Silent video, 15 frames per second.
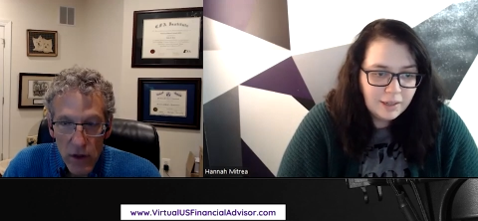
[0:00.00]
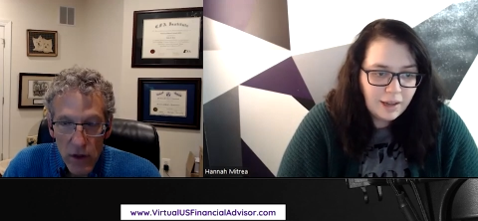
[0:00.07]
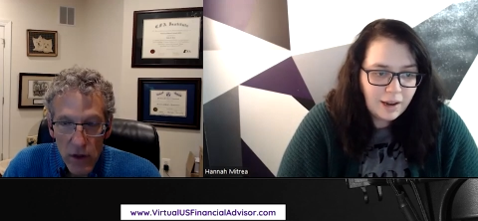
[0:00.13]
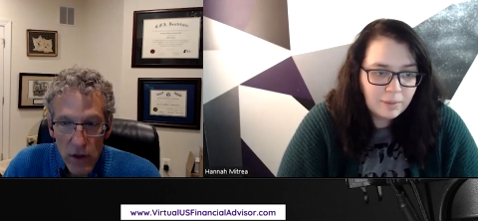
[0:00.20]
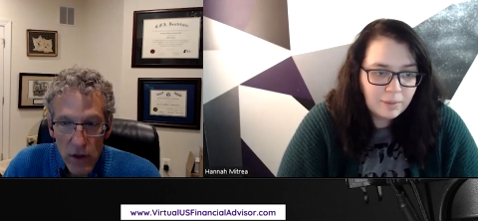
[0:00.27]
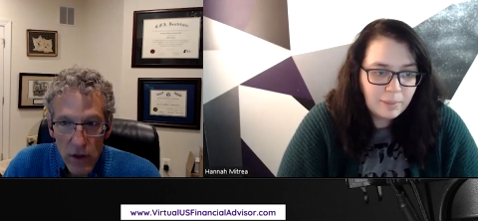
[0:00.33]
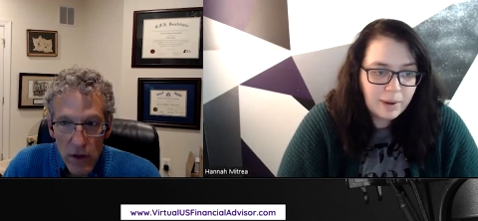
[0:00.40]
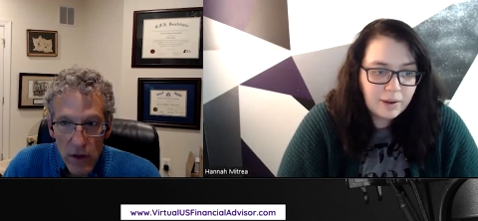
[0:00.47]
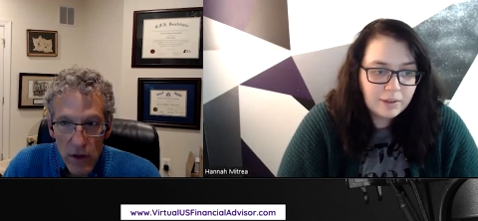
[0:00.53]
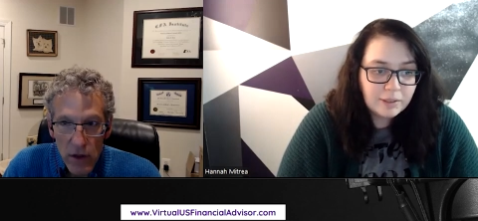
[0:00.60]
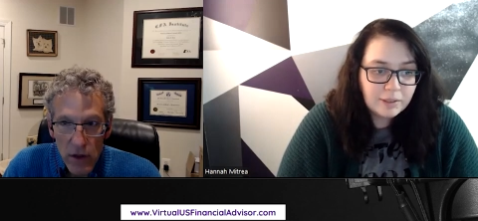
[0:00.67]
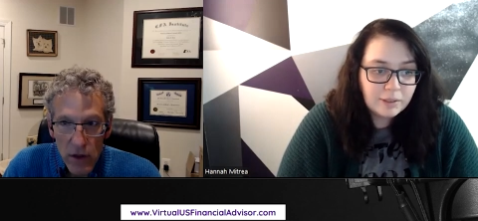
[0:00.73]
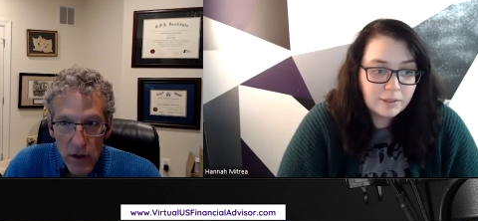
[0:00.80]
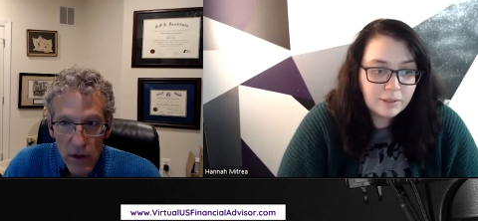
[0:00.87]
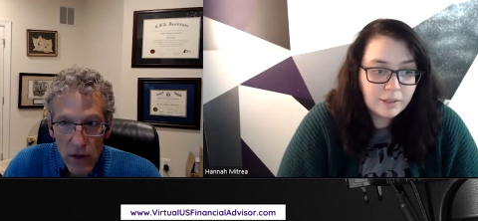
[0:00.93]
Speaker 1: our
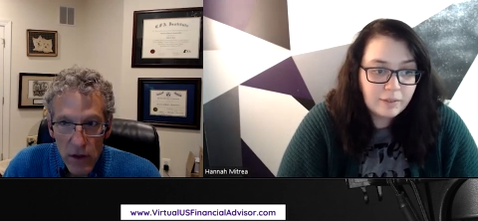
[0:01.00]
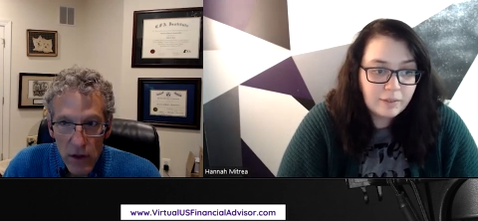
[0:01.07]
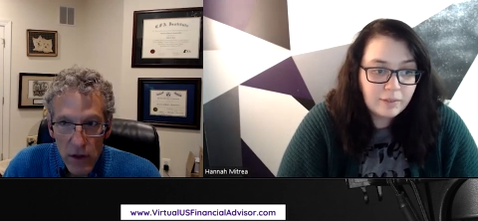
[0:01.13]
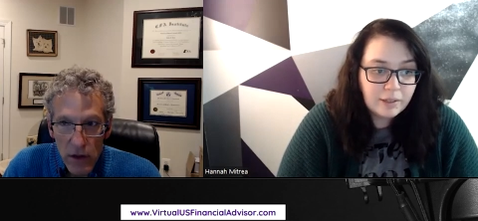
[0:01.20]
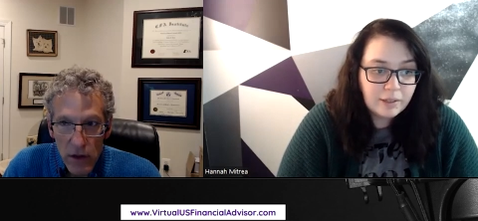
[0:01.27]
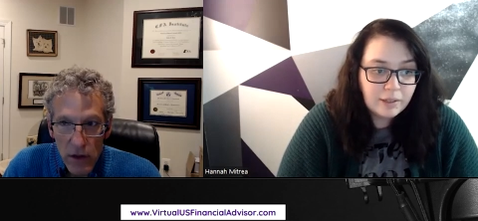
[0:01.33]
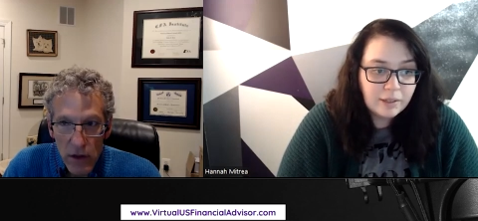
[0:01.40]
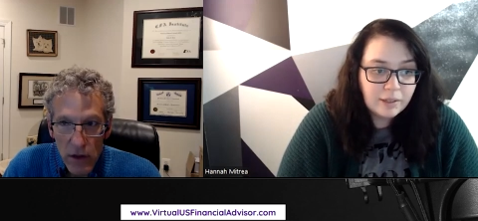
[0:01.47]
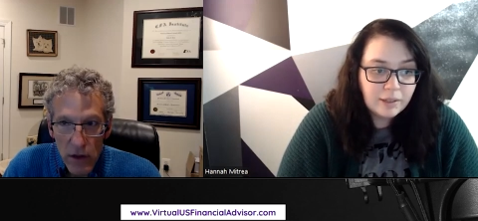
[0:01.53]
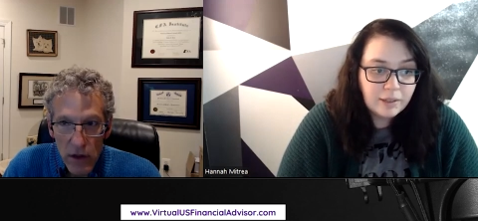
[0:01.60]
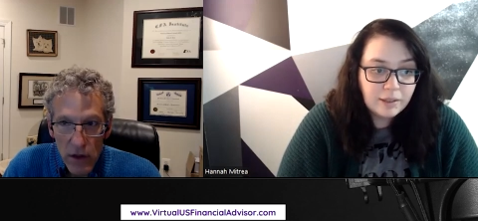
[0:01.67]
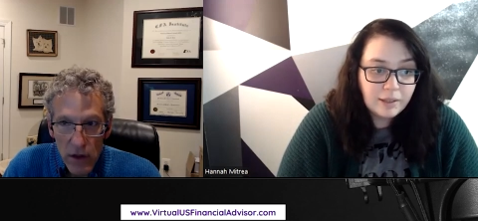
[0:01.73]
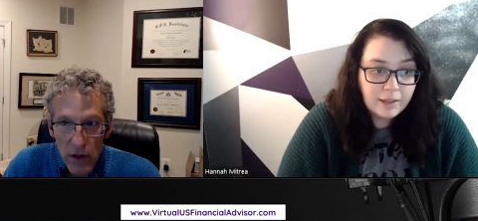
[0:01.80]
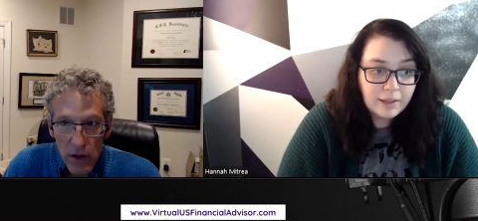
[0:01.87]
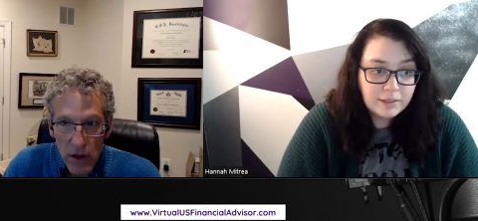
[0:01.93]
parents learned even
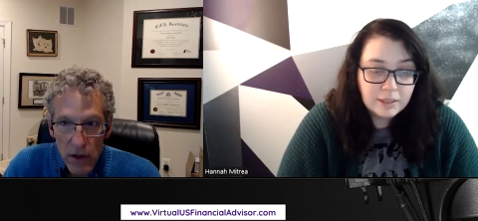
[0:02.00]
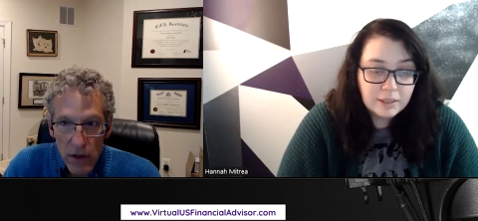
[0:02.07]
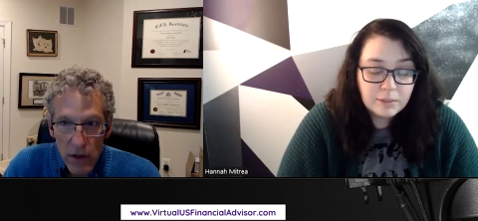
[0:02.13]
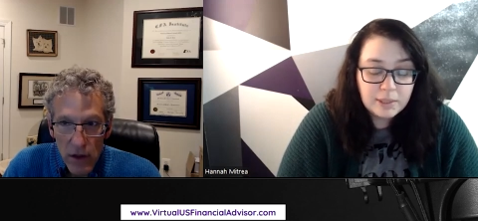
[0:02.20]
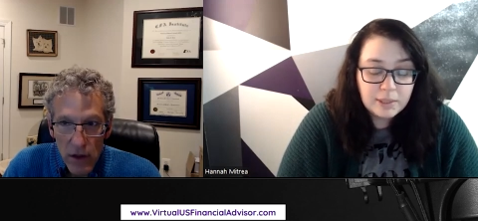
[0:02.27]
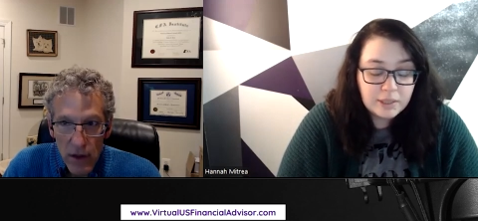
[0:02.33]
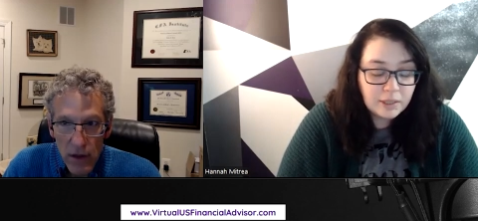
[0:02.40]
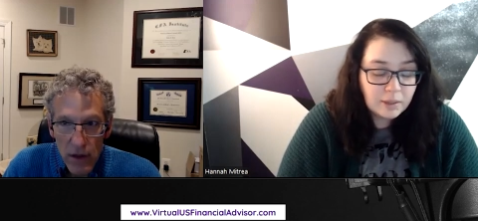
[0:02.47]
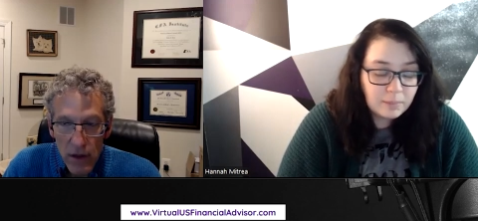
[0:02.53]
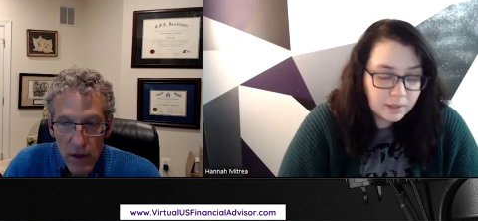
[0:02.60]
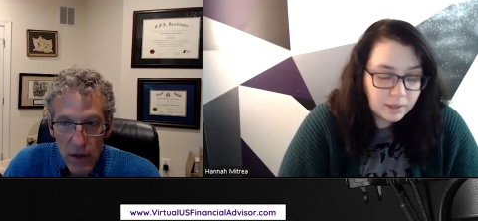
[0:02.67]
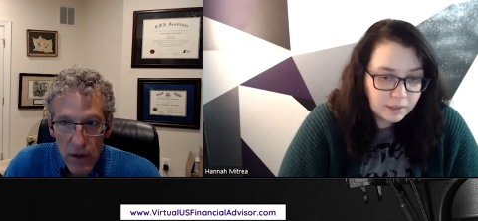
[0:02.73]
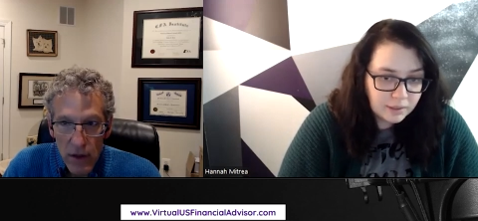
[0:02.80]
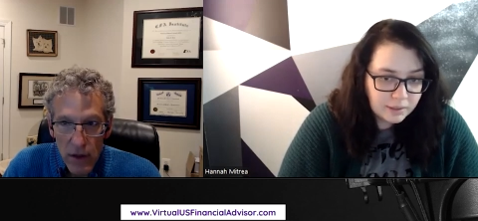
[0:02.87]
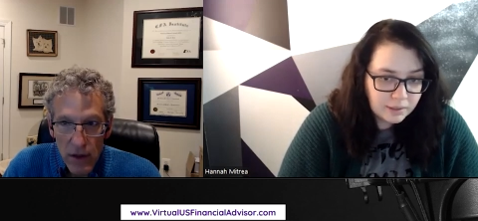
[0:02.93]
less especially our
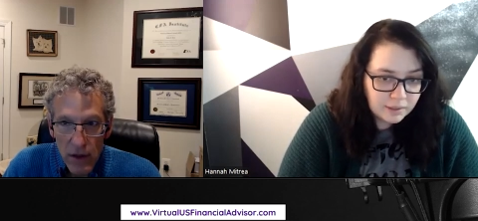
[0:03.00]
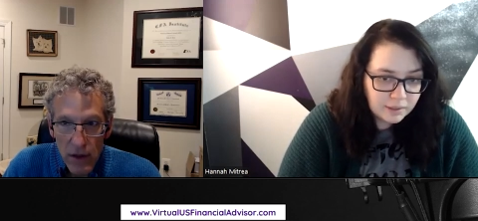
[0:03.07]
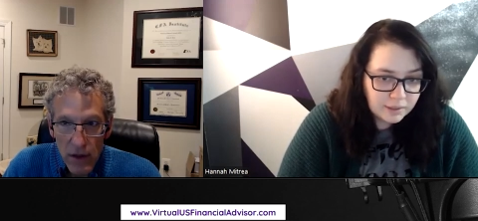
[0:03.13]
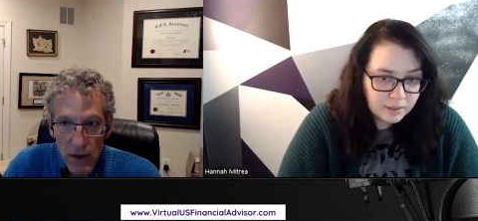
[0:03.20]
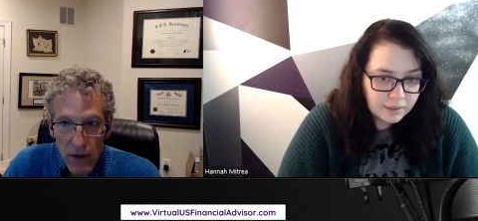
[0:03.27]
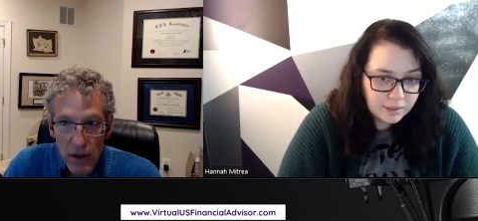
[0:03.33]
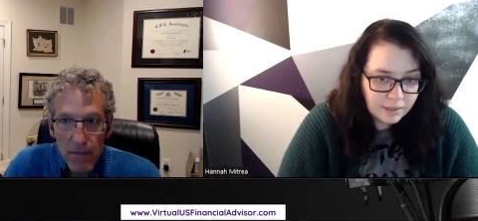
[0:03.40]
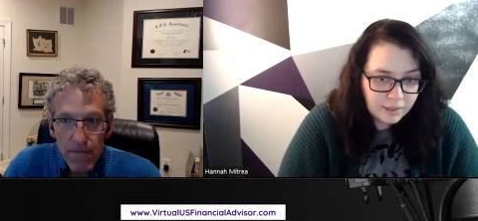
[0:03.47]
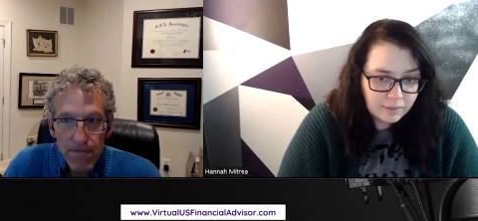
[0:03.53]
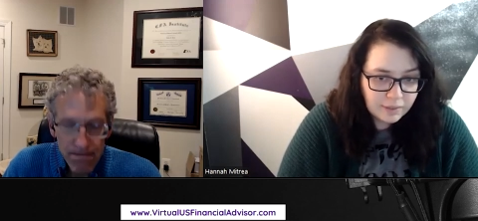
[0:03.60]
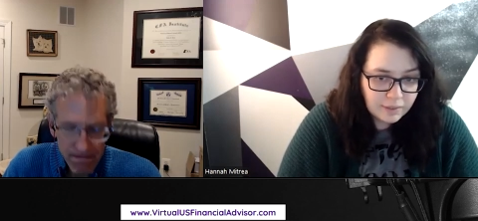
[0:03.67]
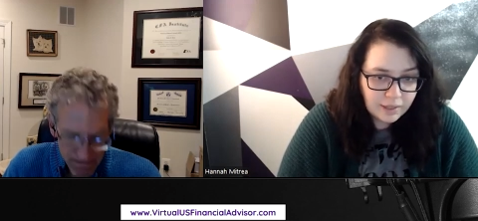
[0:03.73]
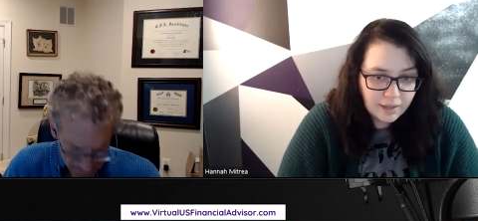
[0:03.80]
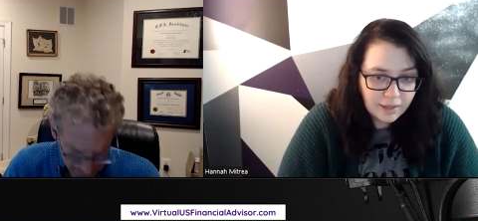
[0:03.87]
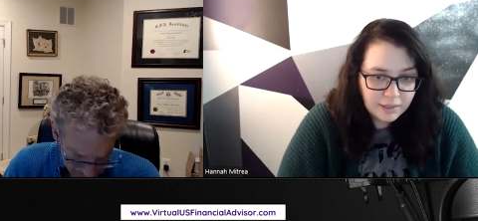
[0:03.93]
mothers learned
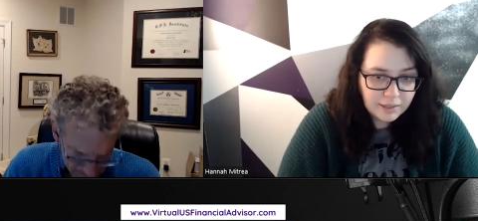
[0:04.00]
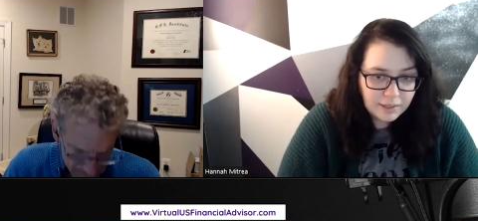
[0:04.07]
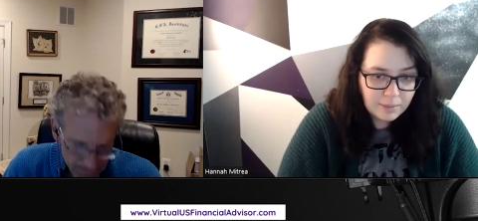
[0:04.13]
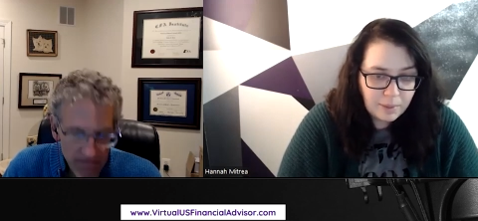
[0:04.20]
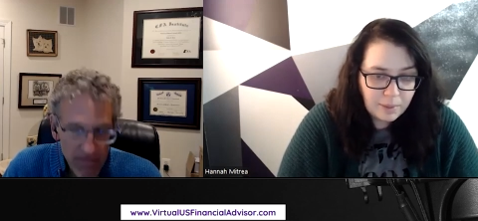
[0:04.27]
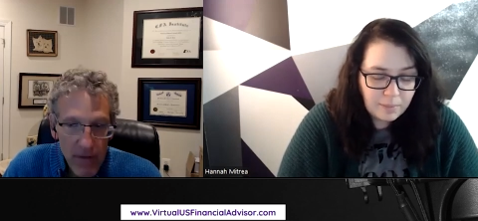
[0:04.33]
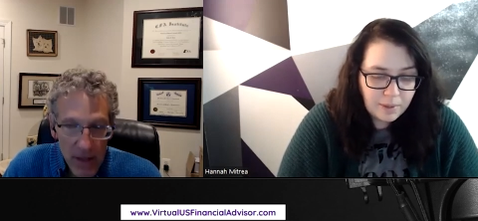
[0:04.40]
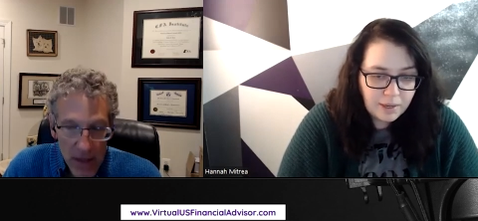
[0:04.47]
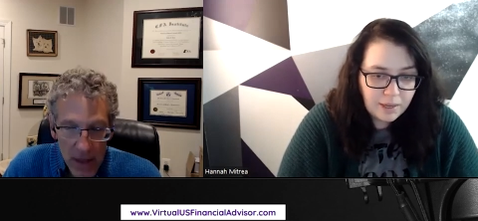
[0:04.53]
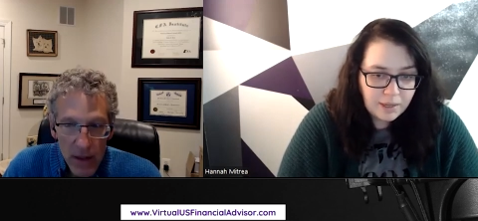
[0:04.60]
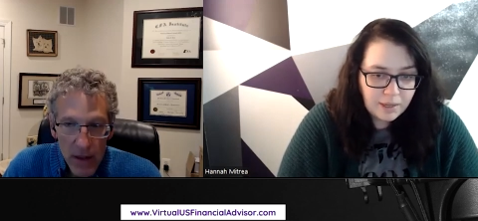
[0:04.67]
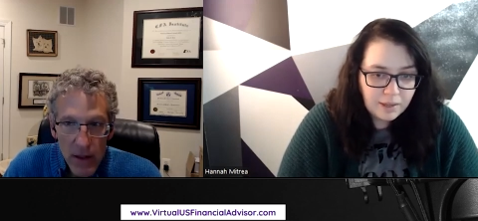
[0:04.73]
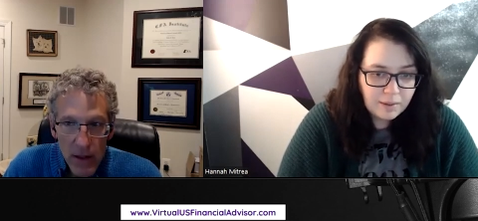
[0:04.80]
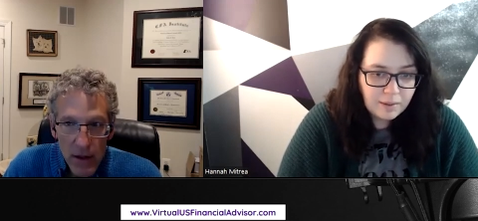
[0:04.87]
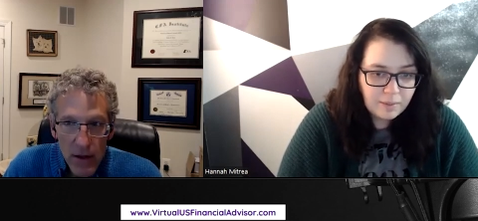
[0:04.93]
even less about
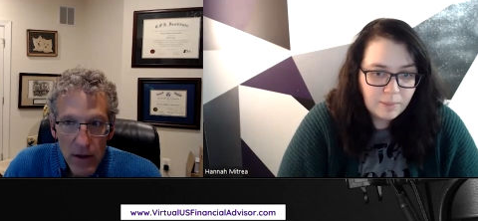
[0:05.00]
money